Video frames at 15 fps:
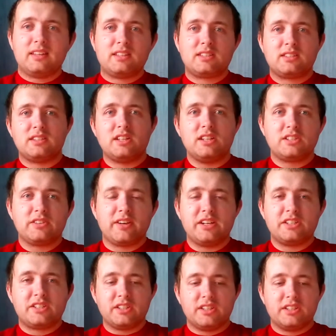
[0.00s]
the
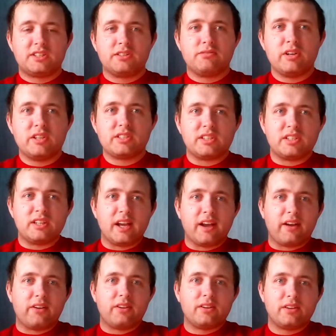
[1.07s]
situation has arisen
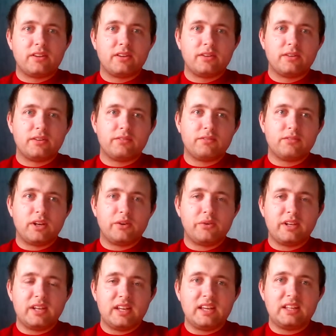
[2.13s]
now
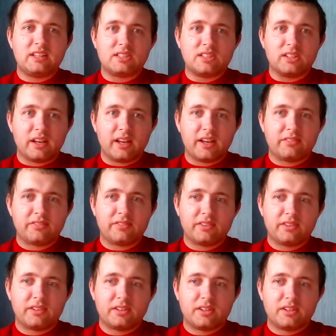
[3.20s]
where we need to have